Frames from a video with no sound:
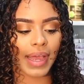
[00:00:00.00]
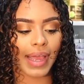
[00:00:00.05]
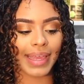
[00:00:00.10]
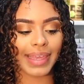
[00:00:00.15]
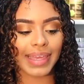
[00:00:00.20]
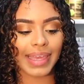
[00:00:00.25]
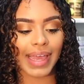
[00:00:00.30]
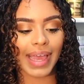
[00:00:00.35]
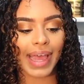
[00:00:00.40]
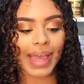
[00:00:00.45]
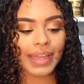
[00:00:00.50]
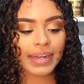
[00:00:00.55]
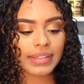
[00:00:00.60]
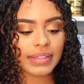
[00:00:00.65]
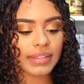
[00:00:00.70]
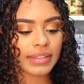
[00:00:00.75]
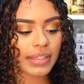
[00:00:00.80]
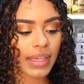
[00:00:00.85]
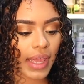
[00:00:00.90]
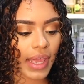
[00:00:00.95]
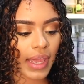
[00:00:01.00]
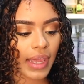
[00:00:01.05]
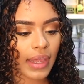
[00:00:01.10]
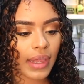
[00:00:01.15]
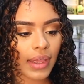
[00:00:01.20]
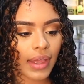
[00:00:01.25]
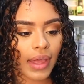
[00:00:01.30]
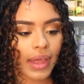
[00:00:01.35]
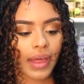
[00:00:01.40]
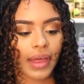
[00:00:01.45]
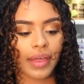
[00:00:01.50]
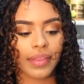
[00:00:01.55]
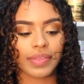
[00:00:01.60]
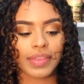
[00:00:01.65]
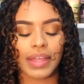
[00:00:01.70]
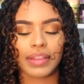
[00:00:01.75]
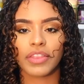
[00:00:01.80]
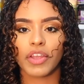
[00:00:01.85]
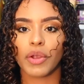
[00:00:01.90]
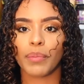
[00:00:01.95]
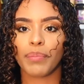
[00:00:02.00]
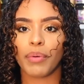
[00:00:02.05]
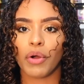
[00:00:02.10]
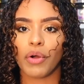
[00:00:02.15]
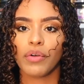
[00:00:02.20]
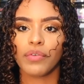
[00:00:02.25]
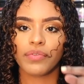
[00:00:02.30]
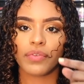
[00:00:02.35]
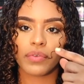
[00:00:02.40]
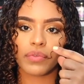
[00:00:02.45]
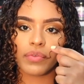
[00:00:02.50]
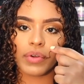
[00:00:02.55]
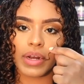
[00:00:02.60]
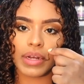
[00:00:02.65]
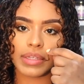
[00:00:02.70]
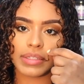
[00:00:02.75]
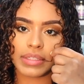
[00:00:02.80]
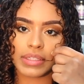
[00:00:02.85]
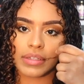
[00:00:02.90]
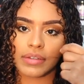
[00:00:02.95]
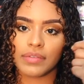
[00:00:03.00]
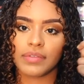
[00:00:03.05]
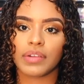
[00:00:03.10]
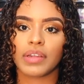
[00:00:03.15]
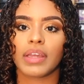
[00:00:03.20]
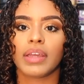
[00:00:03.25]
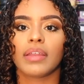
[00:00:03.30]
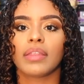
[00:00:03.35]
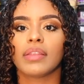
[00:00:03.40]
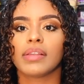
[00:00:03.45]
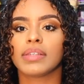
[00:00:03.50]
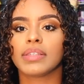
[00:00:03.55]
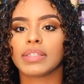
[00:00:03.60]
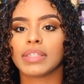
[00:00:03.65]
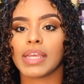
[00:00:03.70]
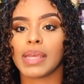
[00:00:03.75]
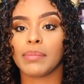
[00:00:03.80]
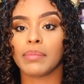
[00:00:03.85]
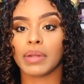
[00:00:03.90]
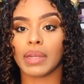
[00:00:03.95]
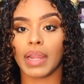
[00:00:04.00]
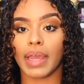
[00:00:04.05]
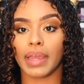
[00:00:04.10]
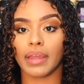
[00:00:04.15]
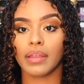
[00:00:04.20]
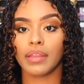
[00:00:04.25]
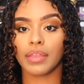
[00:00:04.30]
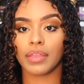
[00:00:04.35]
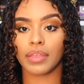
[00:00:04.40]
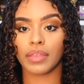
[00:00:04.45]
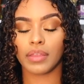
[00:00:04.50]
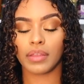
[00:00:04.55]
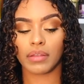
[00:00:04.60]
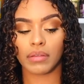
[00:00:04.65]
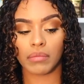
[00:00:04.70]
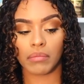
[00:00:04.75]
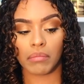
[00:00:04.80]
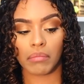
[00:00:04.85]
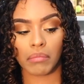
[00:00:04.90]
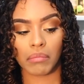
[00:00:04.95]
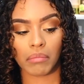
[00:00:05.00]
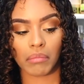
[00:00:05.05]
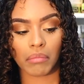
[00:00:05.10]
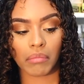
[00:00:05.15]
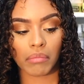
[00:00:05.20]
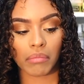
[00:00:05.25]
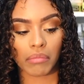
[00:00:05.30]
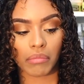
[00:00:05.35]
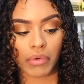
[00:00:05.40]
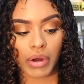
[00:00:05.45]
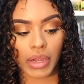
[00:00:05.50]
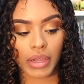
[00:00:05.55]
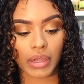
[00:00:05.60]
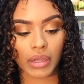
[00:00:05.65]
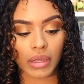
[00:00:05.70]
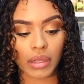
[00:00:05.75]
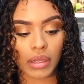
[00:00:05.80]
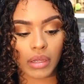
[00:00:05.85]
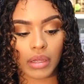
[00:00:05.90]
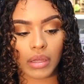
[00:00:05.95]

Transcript: I can say that they're both relatively the same length, right?